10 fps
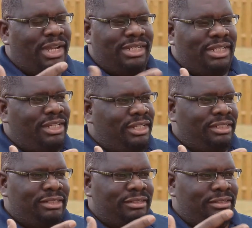
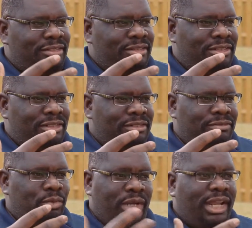idea
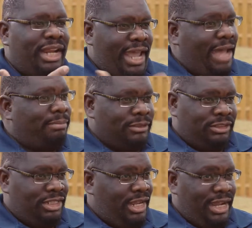of what had
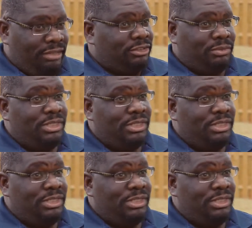happened to the house.